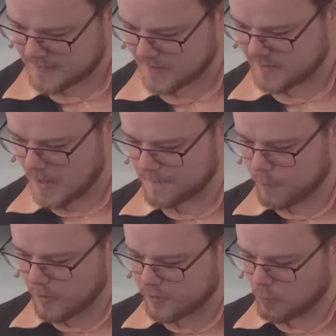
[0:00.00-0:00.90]
it says
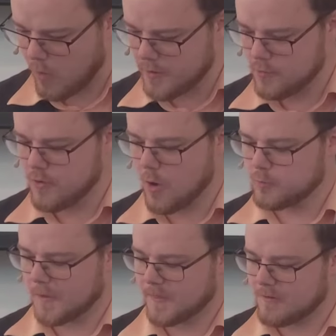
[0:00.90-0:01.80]
therefore to one who
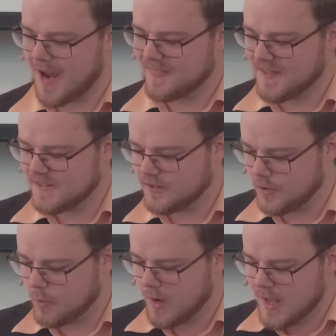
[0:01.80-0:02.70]
knows what the right thing to
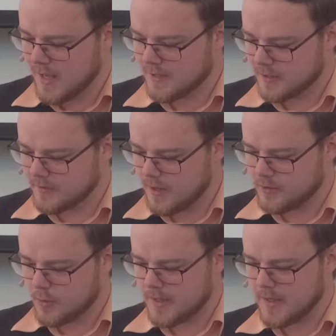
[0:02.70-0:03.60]
do and does
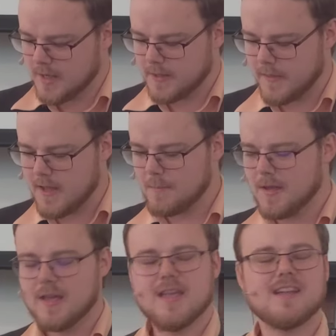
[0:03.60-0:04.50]
not do it to them
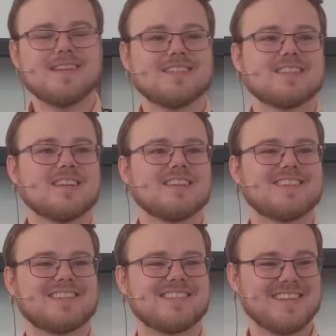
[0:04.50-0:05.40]
it is
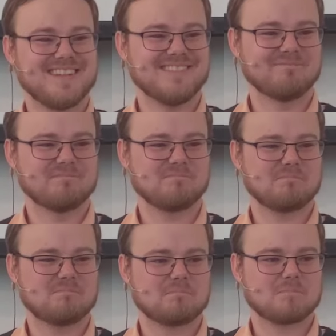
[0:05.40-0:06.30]
sin.
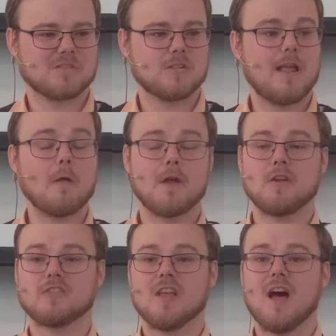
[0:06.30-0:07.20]
So now
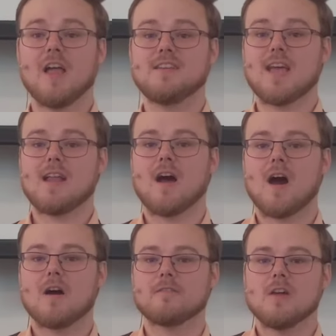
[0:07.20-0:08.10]
there's a debt
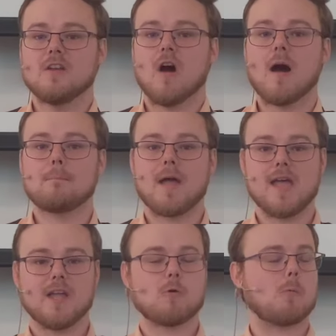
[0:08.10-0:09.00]
of not
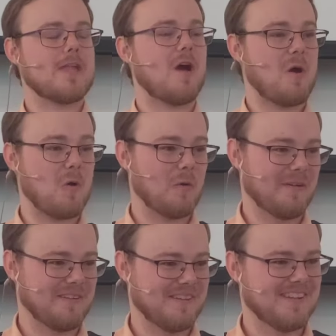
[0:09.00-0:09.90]
paying what we
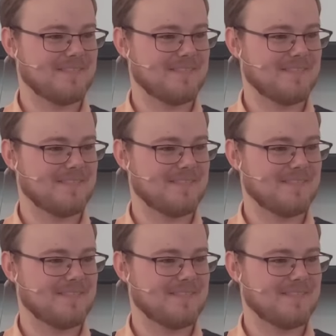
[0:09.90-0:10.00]
owe.